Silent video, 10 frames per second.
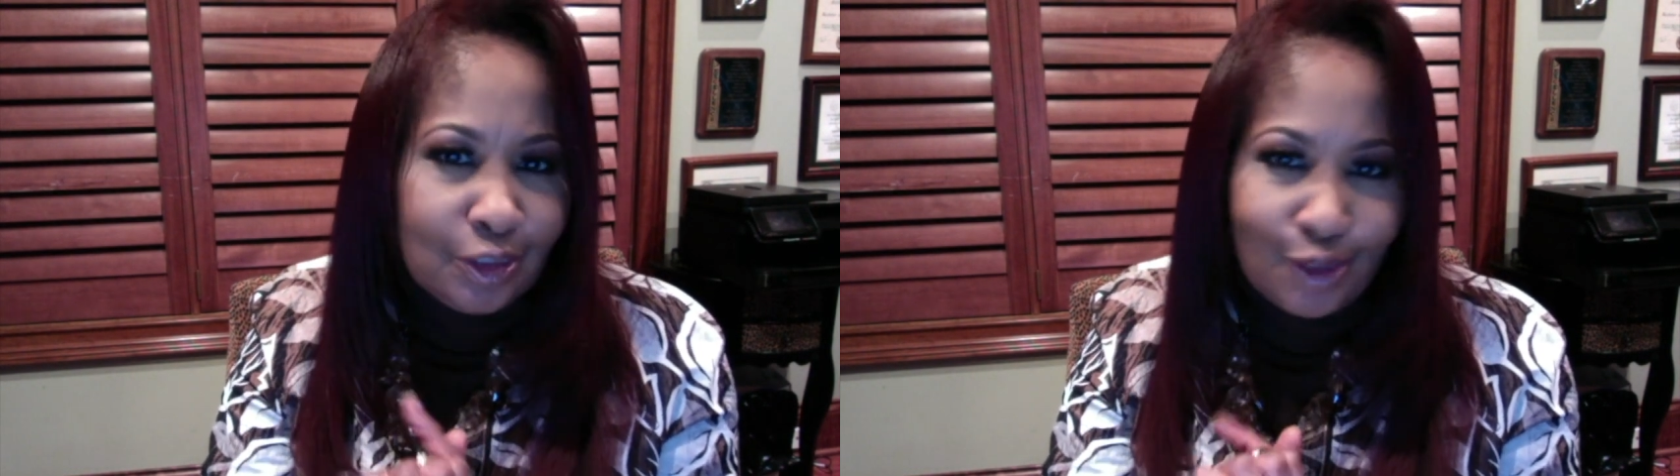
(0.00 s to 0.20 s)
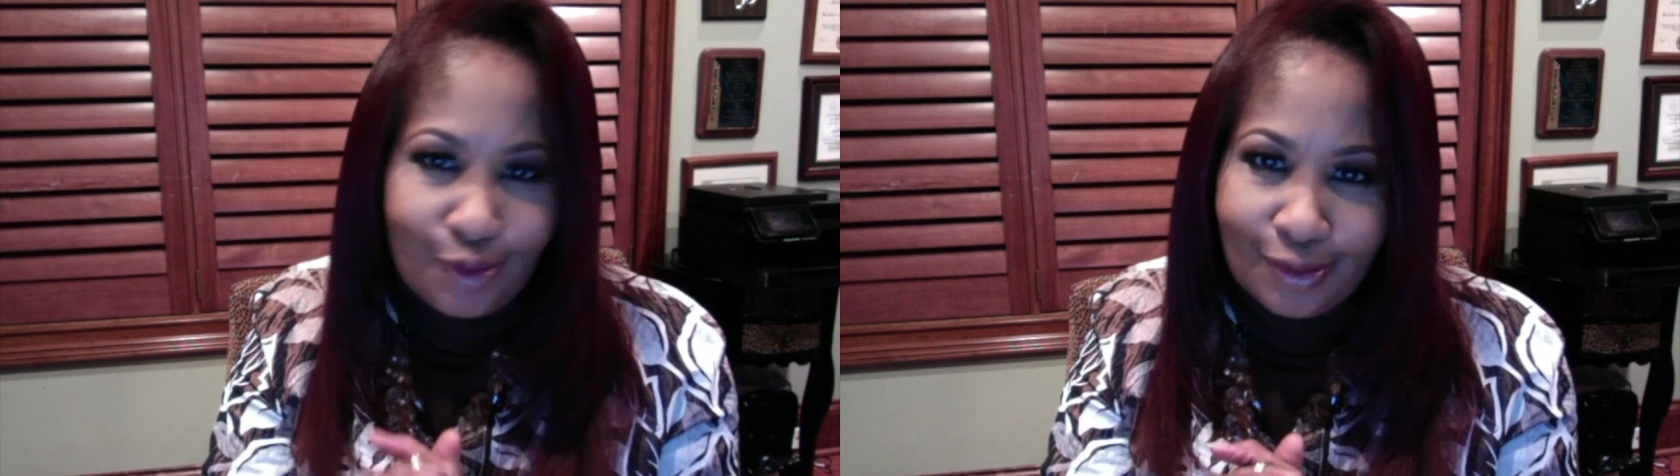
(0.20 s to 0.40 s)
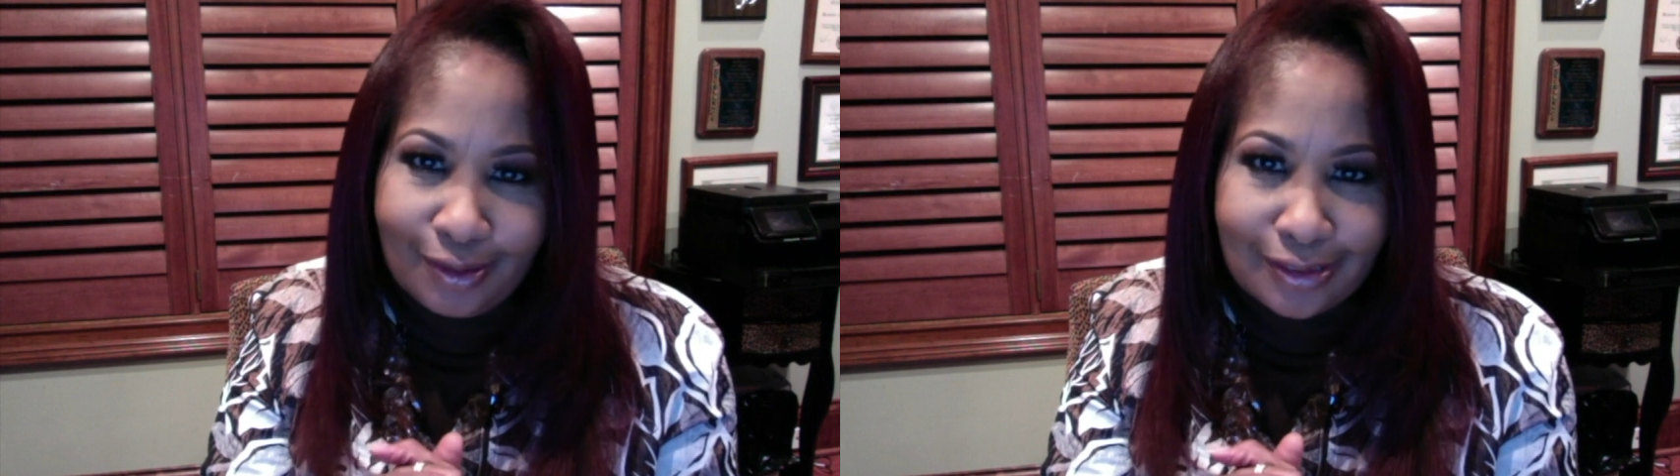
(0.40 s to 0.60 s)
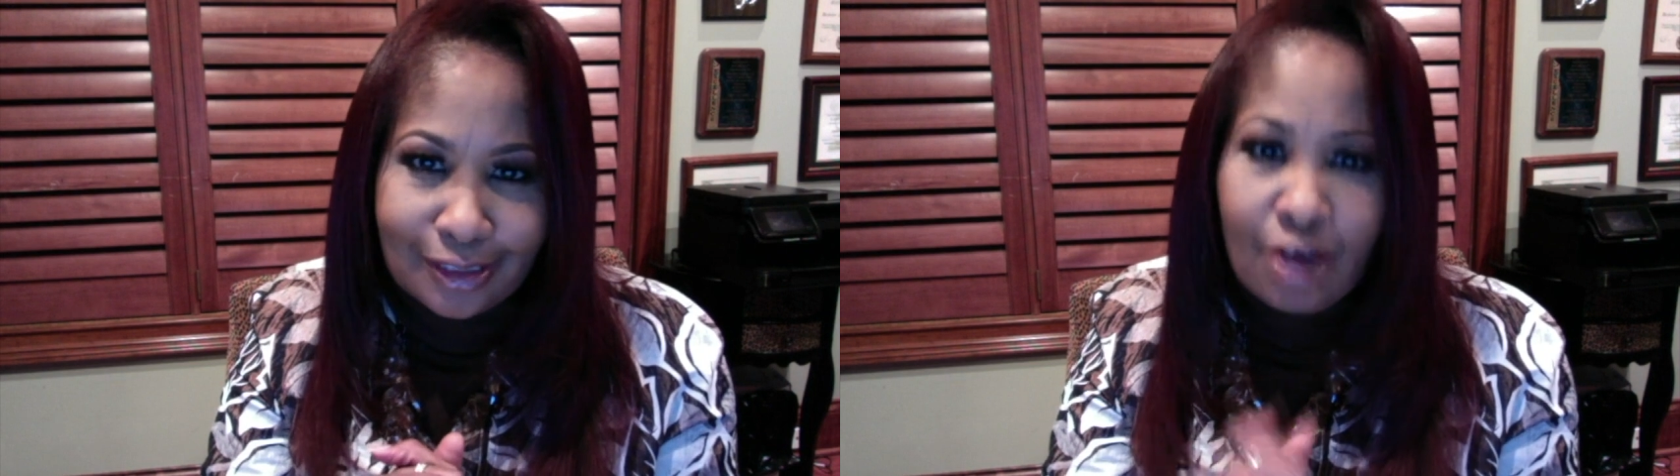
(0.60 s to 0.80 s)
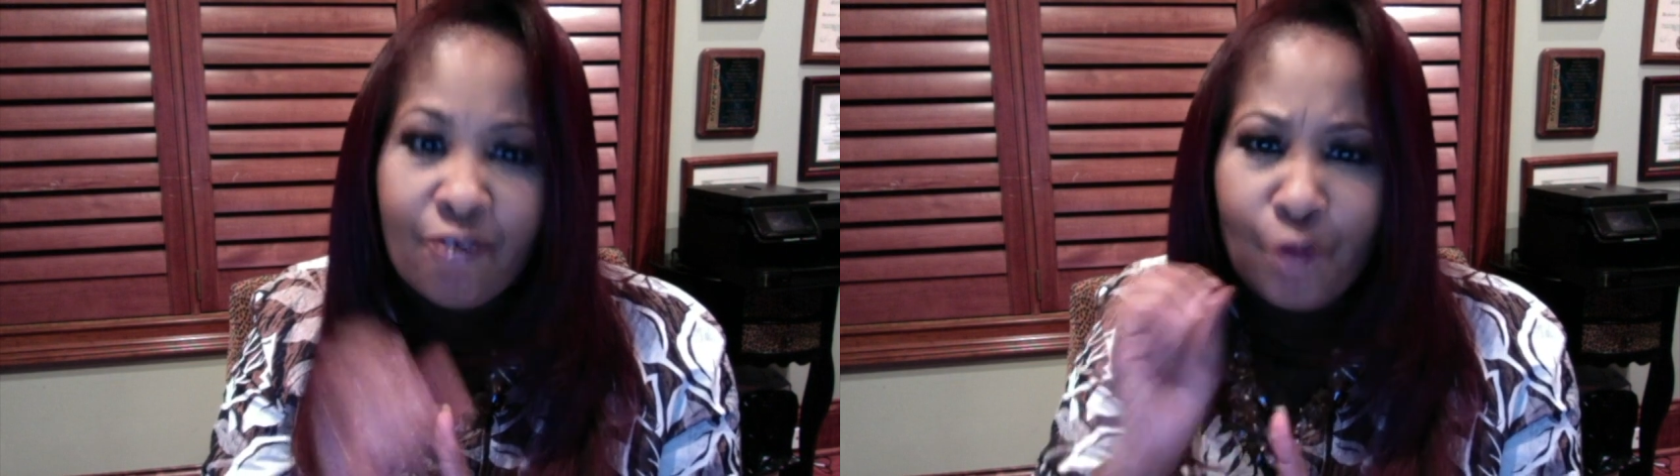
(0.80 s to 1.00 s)
Turner's
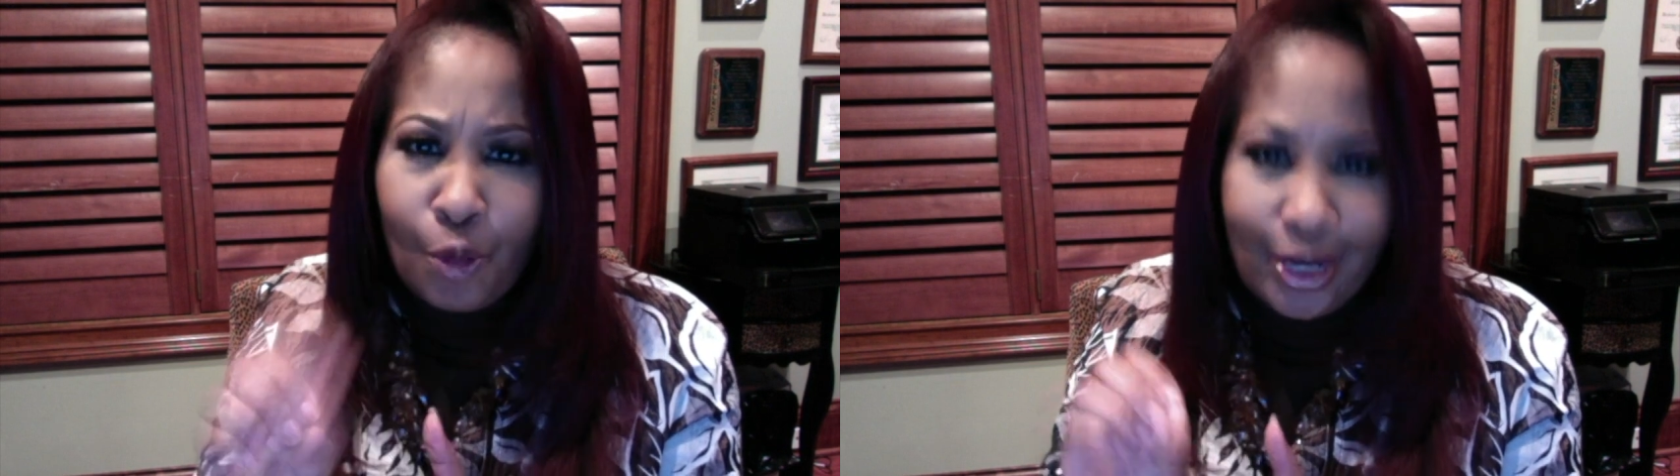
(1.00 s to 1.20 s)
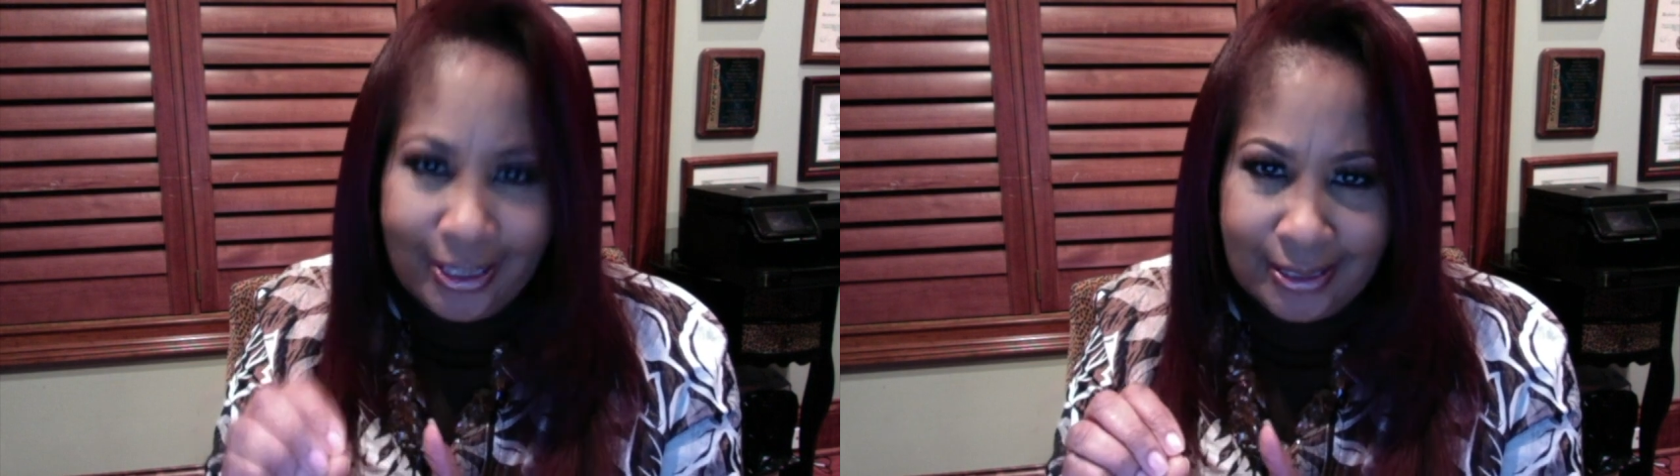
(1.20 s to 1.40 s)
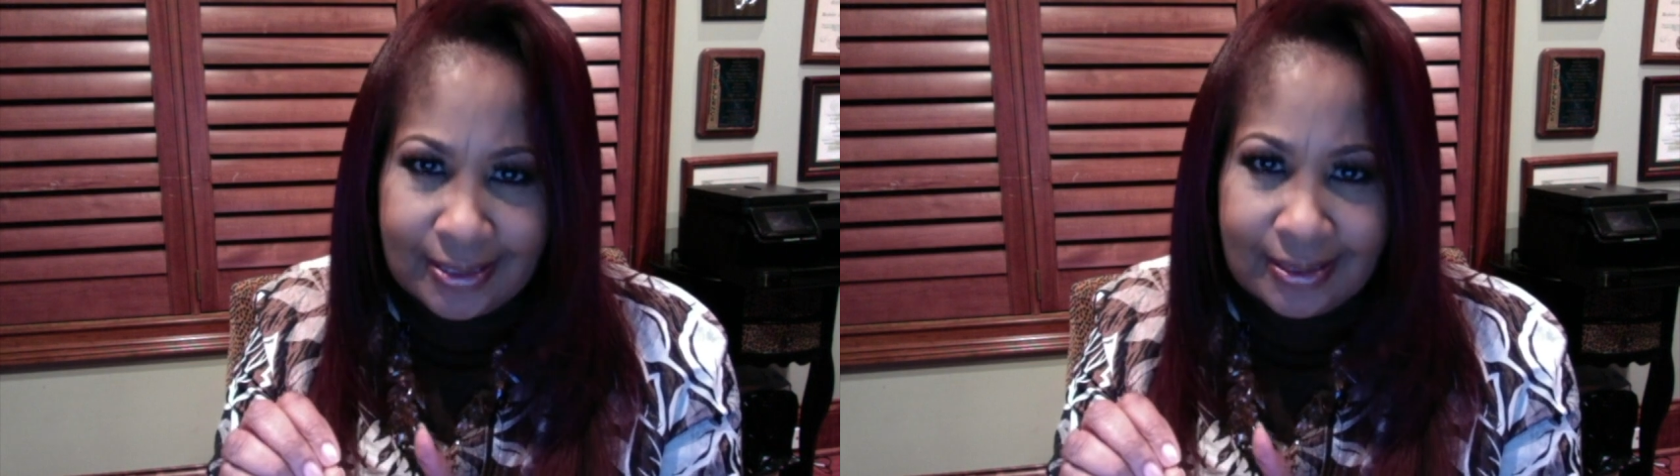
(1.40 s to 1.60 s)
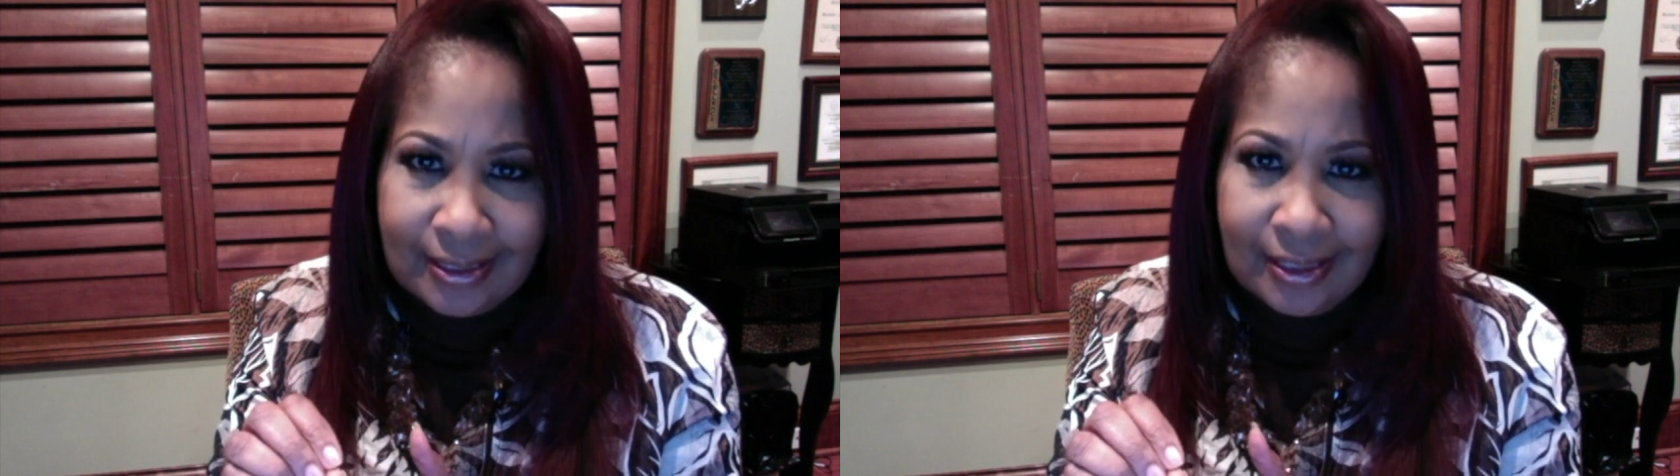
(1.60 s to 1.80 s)
voice